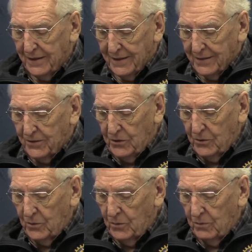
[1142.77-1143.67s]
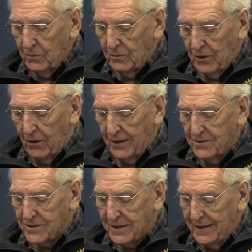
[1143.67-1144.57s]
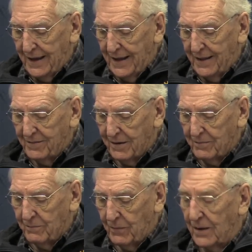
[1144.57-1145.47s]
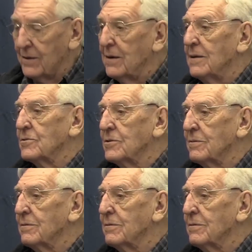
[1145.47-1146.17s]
to lawns and monoculture